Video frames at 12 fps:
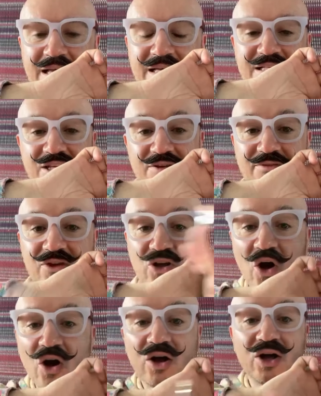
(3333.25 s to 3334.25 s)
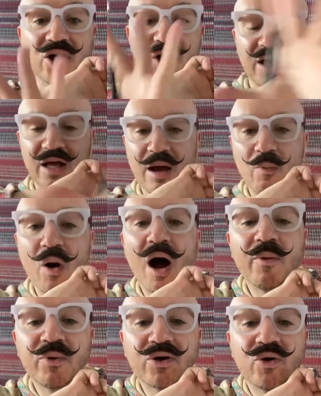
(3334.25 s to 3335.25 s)
So you've got what I
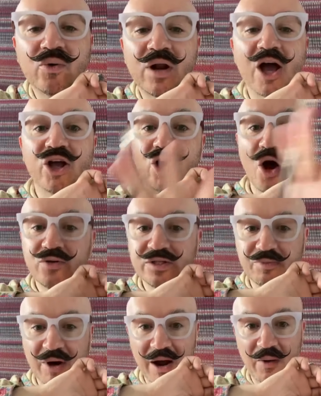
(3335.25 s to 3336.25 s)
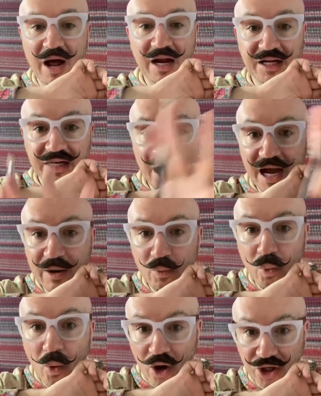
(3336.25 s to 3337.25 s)
would call a ghost brow, a light
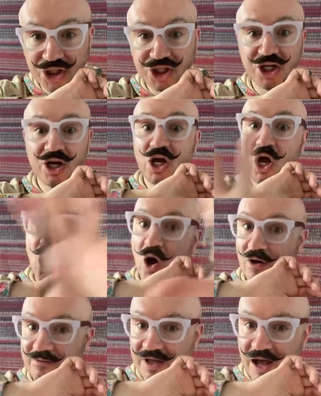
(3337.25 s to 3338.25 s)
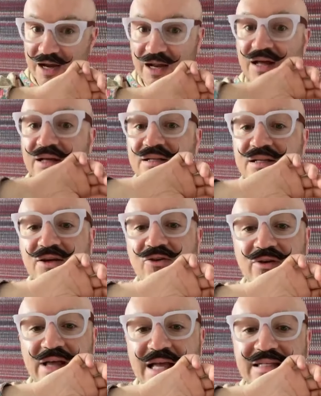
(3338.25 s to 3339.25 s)
wash of color,
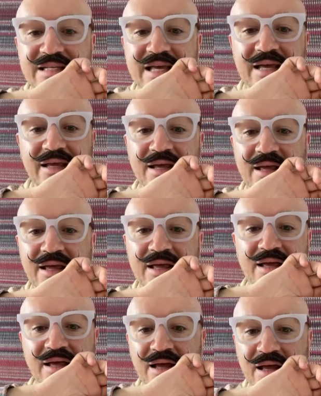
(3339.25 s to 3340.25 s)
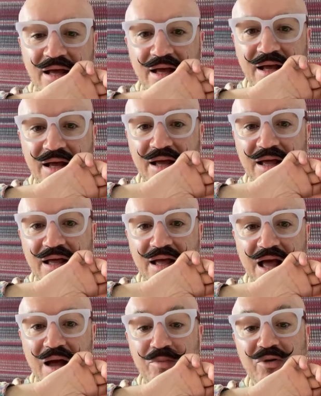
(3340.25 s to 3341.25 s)
creating
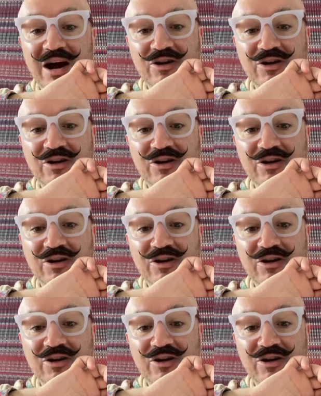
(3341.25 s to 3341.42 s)
a brow